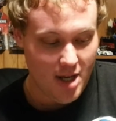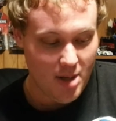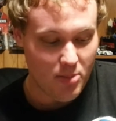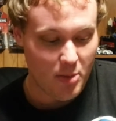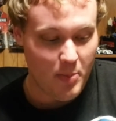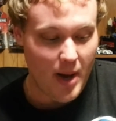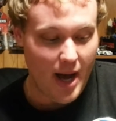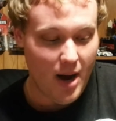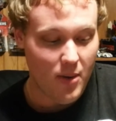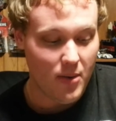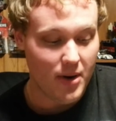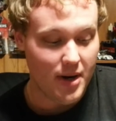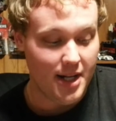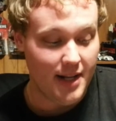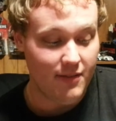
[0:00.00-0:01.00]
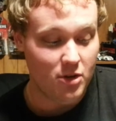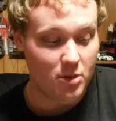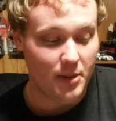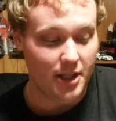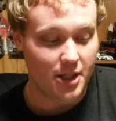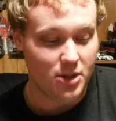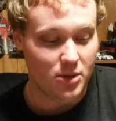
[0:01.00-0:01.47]
But power
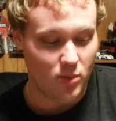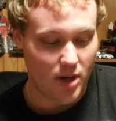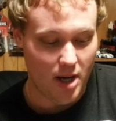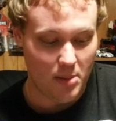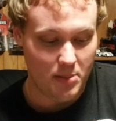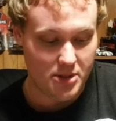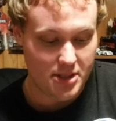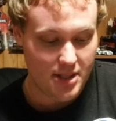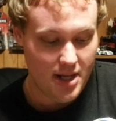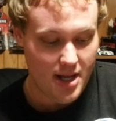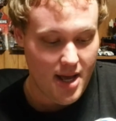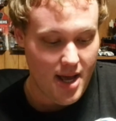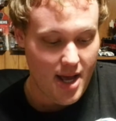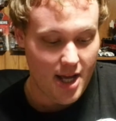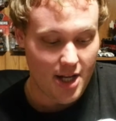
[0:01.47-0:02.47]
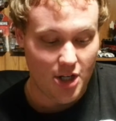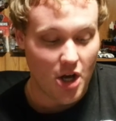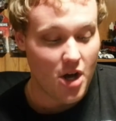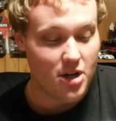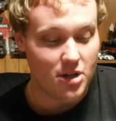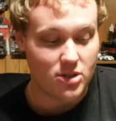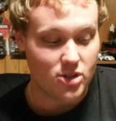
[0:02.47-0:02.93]
inevitably corrupts, and
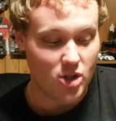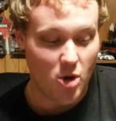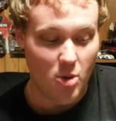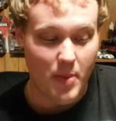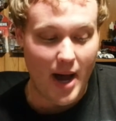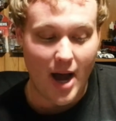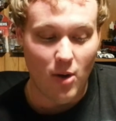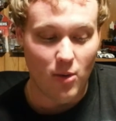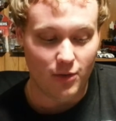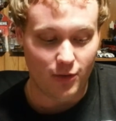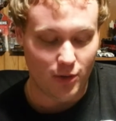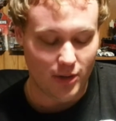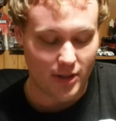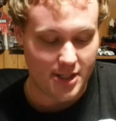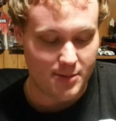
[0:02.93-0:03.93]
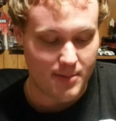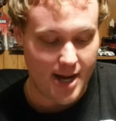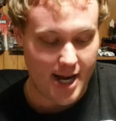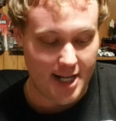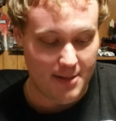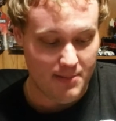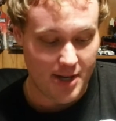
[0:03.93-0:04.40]
none are so powerful as
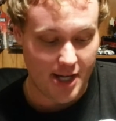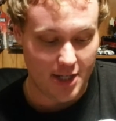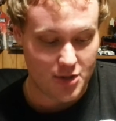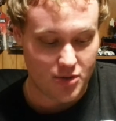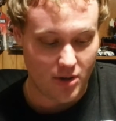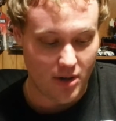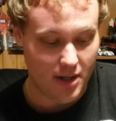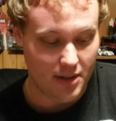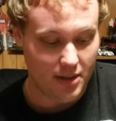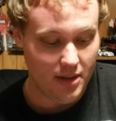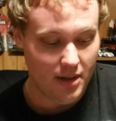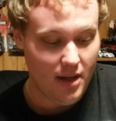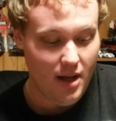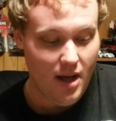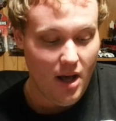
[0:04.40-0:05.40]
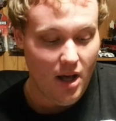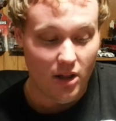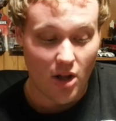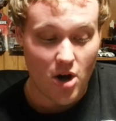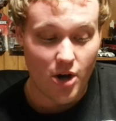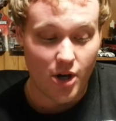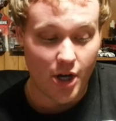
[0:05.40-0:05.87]
mighty Megatron.
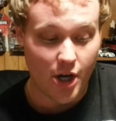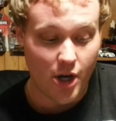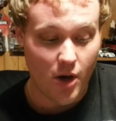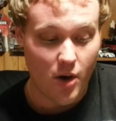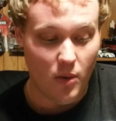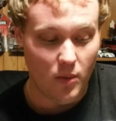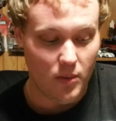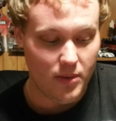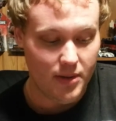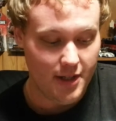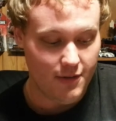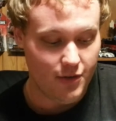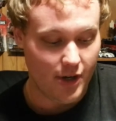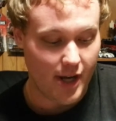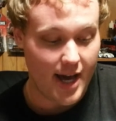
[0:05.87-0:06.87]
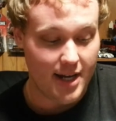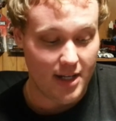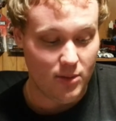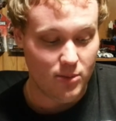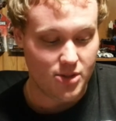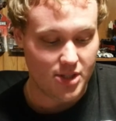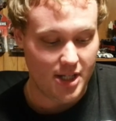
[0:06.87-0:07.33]
Long ago, he forgot he
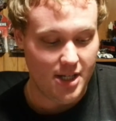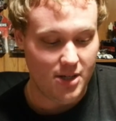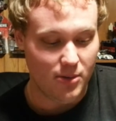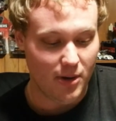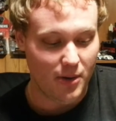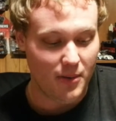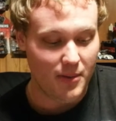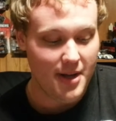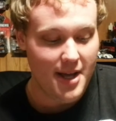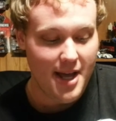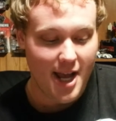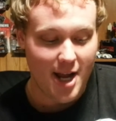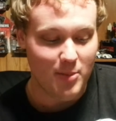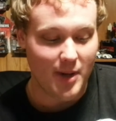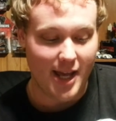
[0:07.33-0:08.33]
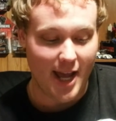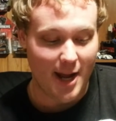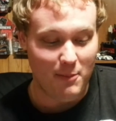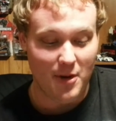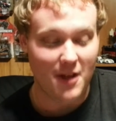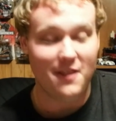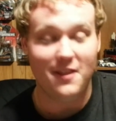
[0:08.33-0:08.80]
was a hero and
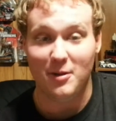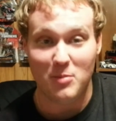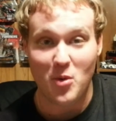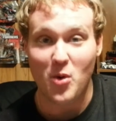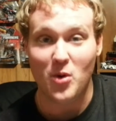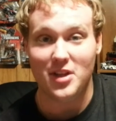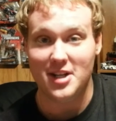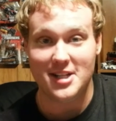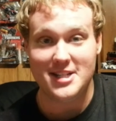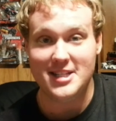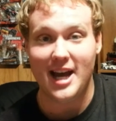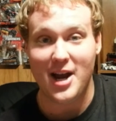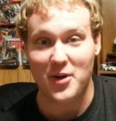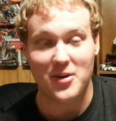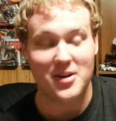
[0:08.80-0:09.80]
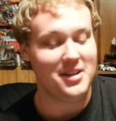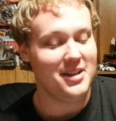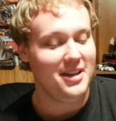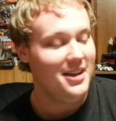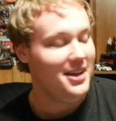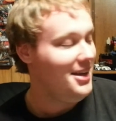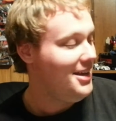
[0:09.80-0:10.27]
became nothing more than a tyrant.
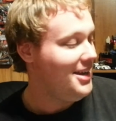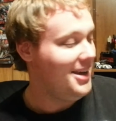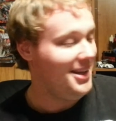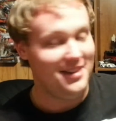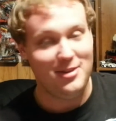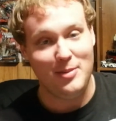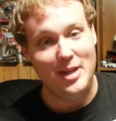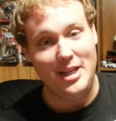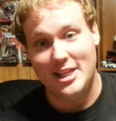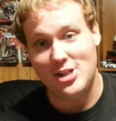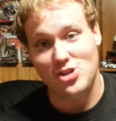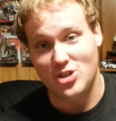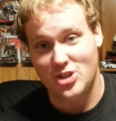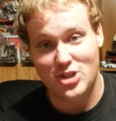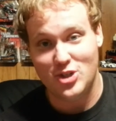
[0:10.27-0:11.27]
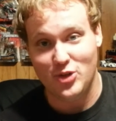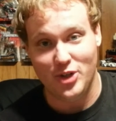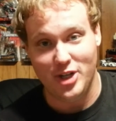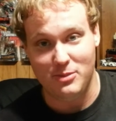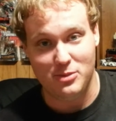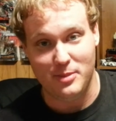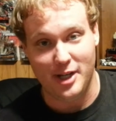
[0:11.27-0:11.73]
And to me, that just
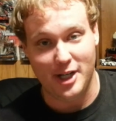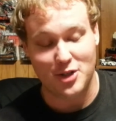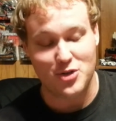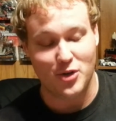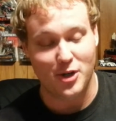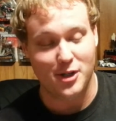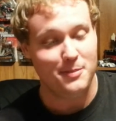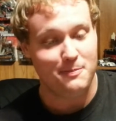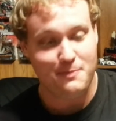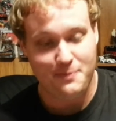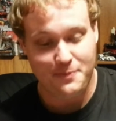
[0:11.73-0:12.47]
screams Megatron.